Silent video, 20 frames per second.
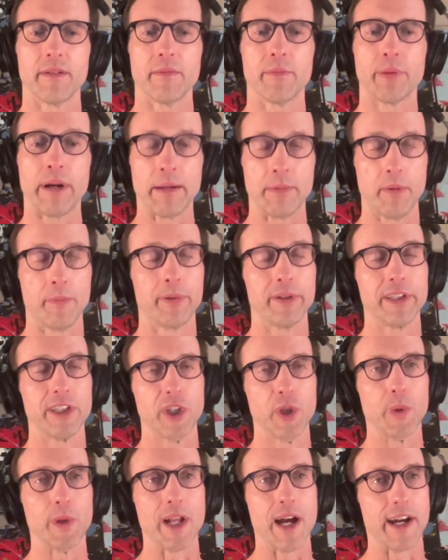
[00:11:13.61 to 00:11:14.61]
Probably
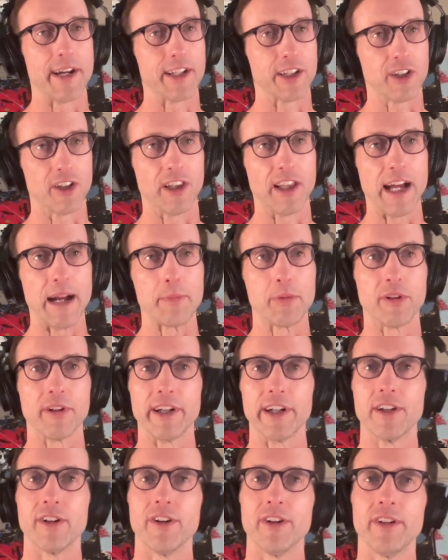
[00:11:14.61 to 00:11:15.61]
you and I to
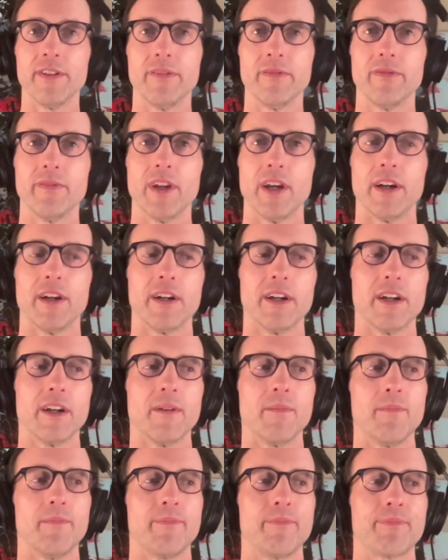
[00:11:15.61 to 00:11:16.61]
collaborate on.
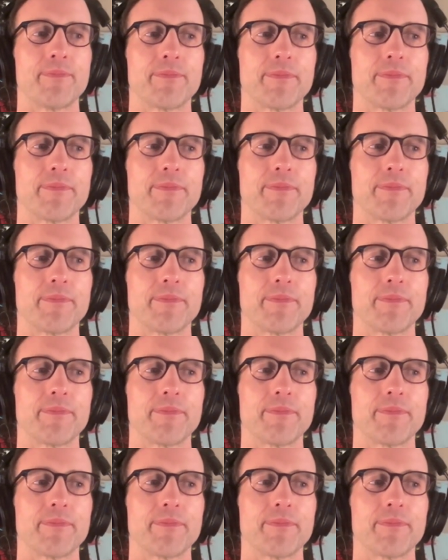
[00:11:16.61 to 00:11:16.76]
Um,